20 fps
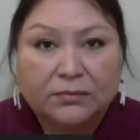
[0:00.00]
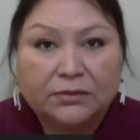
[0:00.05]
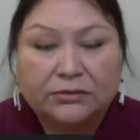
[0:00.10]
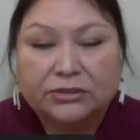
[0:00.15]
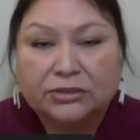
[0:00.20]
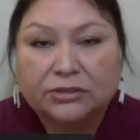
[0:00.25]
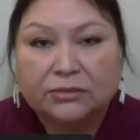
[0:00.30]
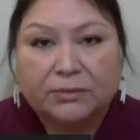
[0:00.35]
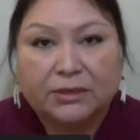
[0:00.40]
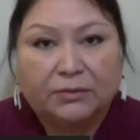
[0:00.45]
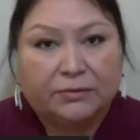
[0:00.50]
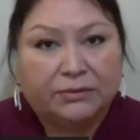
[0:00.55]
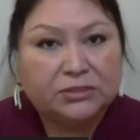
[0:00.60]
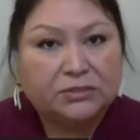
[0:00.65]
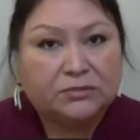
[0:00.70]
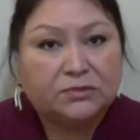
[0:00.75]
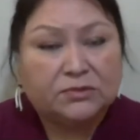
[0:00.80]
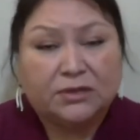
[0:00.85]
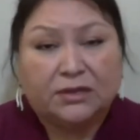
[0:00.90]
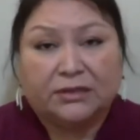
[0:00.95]
There's so many
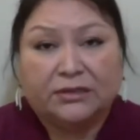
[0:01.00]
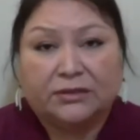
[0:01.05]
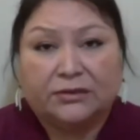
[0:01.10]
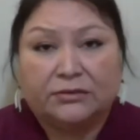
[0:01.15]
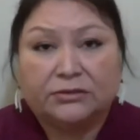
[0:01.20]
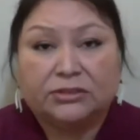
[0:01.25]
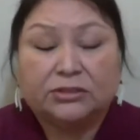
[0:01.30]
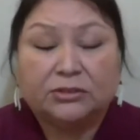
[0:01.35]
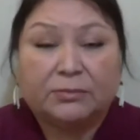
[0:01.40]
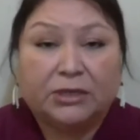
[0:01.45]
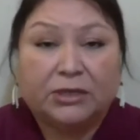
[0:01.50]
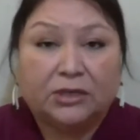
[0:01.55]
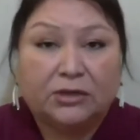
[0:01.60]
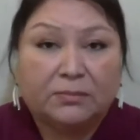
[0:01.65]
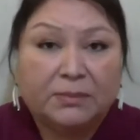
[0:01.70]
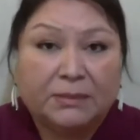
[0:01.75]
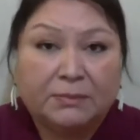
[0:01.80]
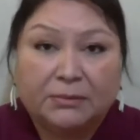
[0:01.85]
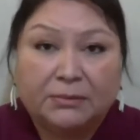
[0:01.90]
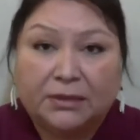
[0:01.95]
resources out there. There's so many
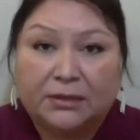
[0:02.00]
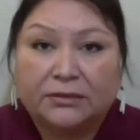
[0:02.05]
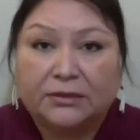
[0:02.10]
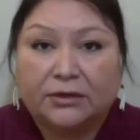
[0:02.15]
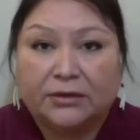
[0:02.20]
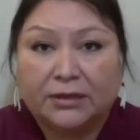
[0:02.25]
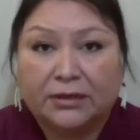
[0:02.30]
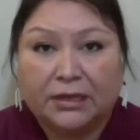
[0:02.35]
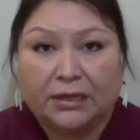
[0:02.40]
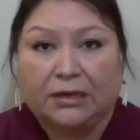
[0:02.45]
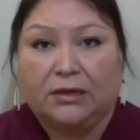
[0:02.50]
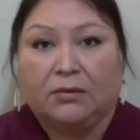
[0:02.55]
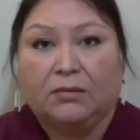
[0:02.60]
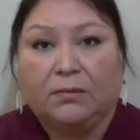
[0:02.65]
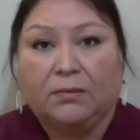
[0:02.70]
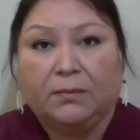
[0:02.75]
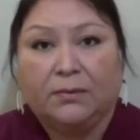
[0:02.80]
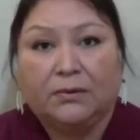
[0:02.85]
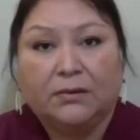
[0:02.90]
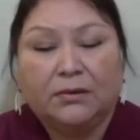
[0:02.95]
good people out there that can
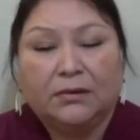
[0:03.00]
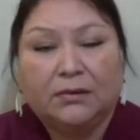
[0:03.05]
help.